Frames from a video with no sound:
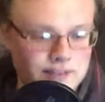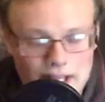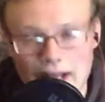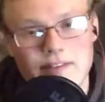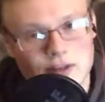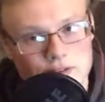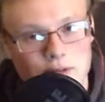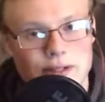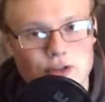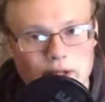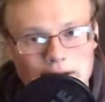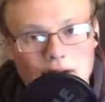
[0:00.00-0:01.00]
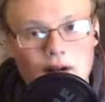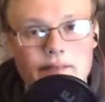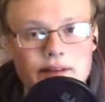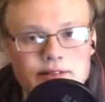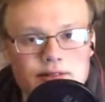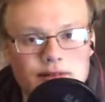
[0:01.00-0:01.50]
Yeah, there's going to be drinking
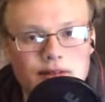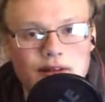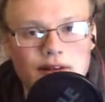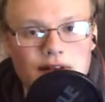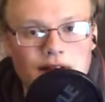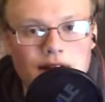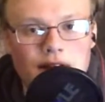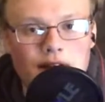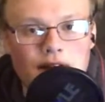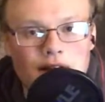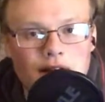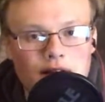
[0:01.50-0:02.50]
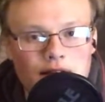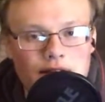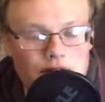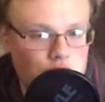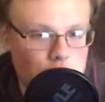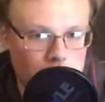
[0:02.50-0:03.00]
on
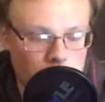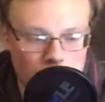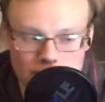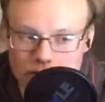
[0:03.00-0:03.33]
this channel.